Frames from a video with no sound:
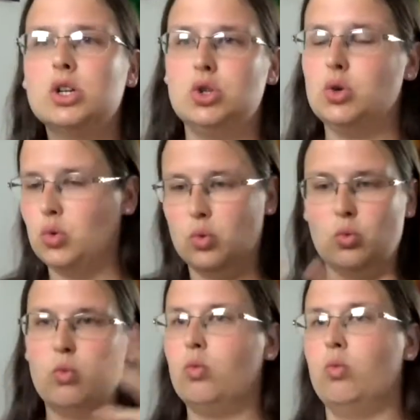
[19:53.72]

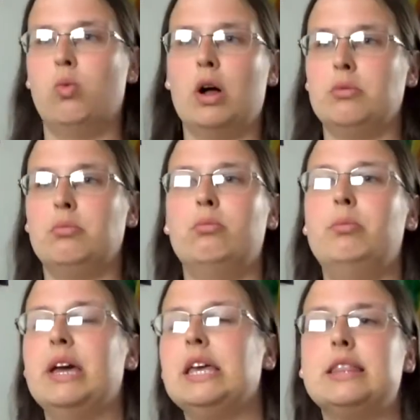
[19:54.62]
do one
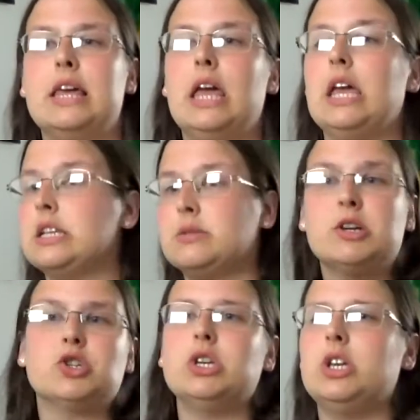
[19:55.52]
big thing and
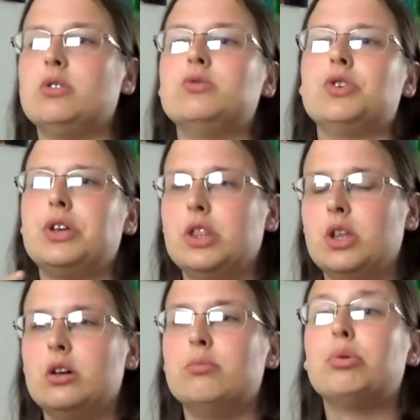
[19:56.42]
especially you know during
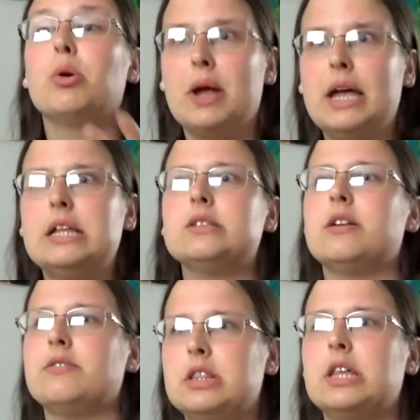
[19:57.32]
the parades and
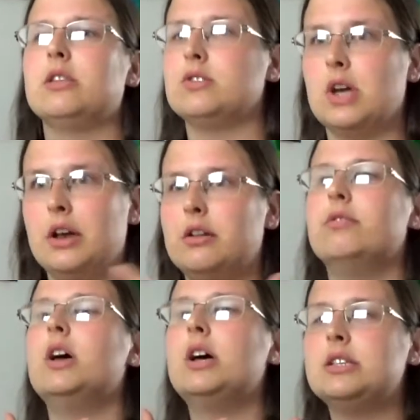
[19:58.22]
everything it's kind
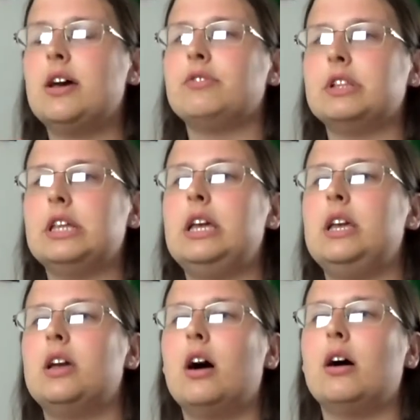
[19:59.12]
of
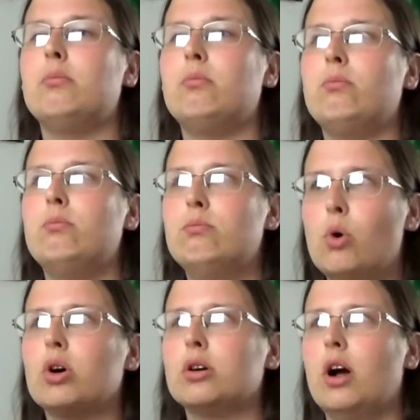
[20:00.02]
definitely um
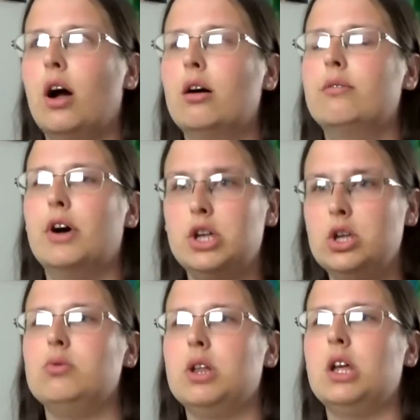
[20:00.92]
more of a
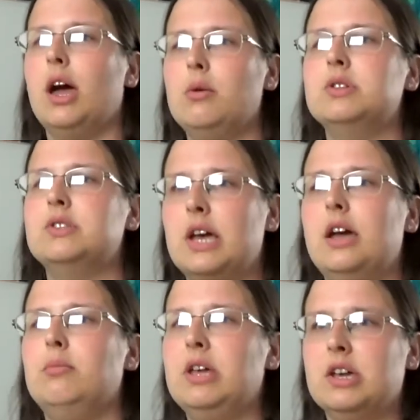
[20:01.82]
unit i would
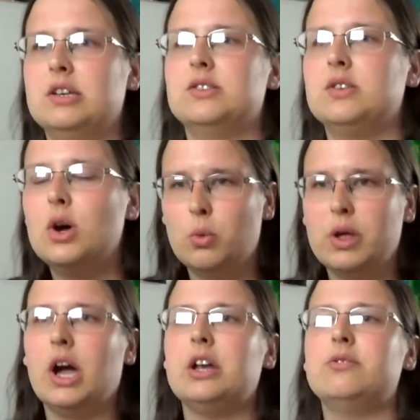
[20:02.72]
say because
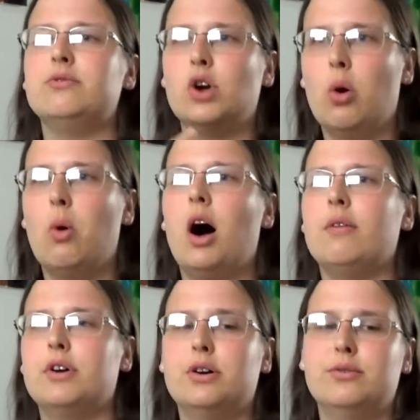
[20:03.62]
we kind of go
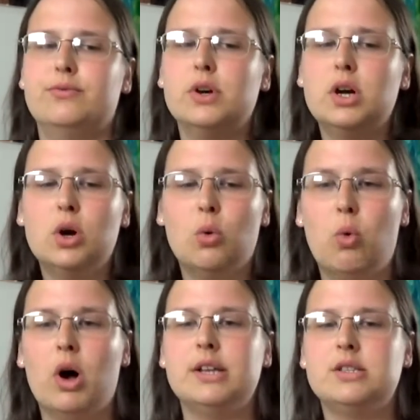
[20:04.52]
off of
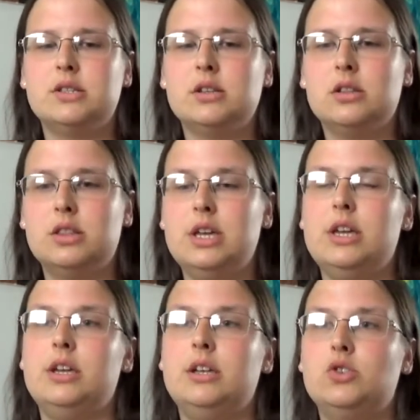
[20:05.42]
what
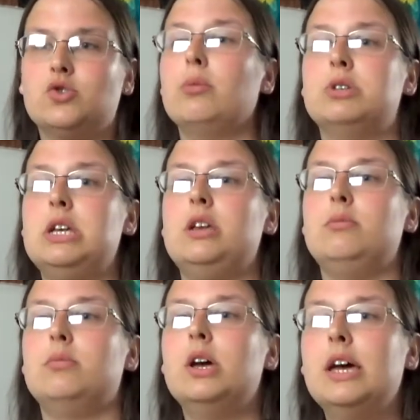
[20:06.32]
the drum
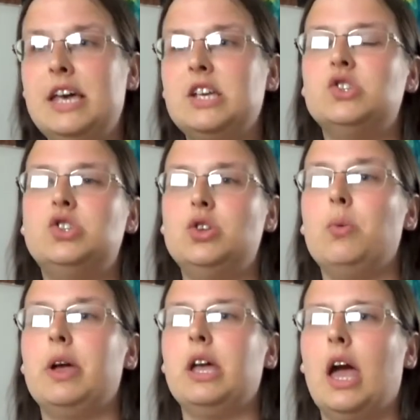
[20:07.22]
team is
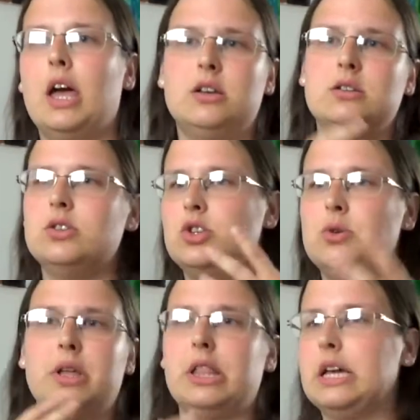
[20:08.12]
doing and
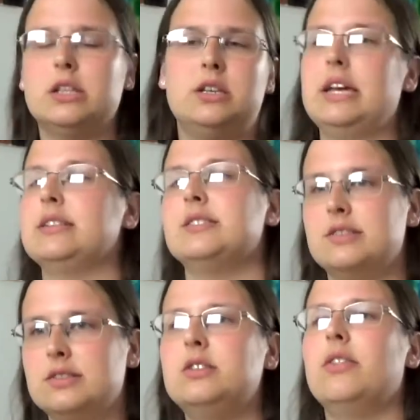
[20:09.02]
doing like the
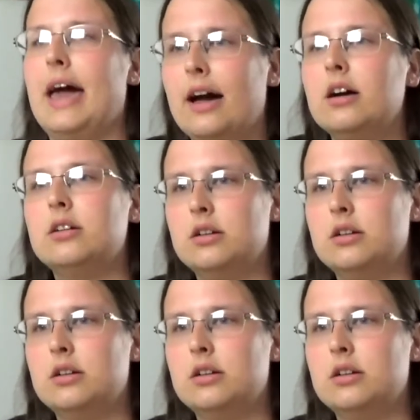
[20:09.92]
dances to that